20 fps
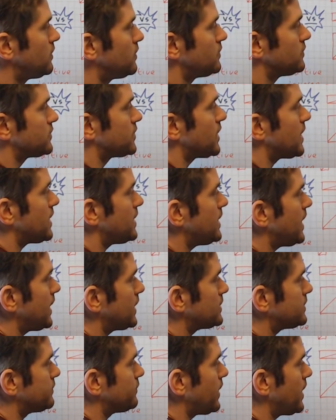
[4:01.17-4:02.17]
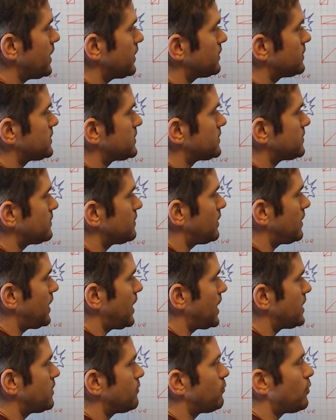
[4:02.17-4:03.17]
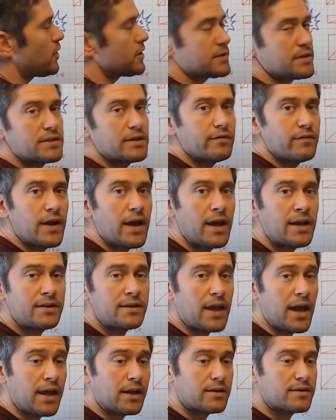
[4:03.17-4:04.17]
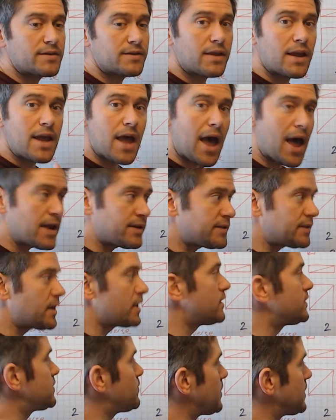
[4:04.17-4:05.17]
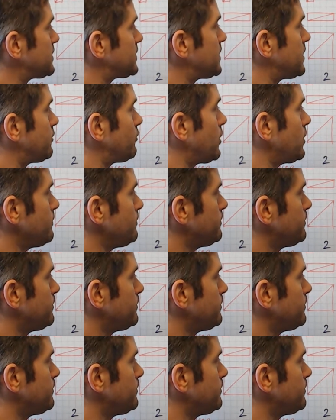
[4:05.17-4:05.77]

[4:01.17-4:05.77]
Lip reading: So that negative x and the positive x, they add together to make 0.